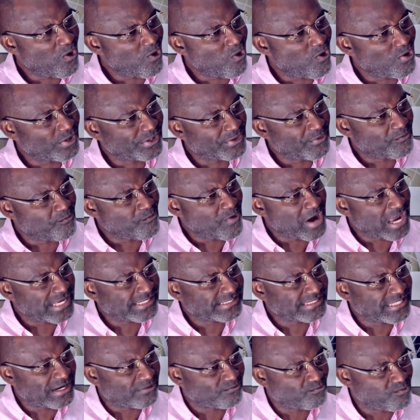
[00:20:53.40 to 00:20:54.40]
But all the
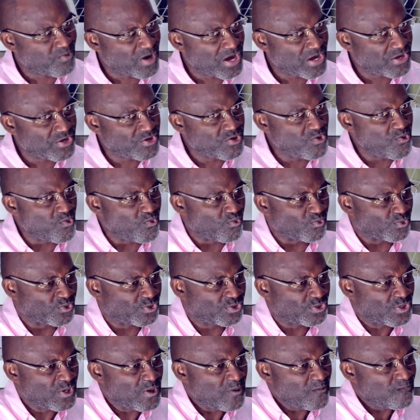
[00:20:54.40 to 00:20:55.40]
words that were
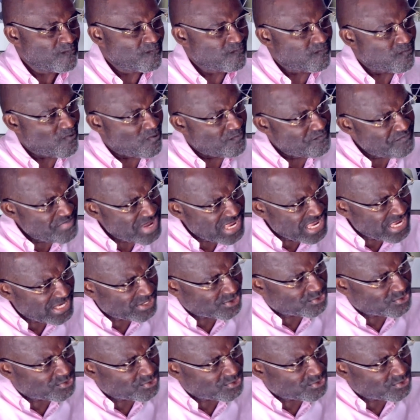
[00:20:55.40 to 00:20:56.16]
used for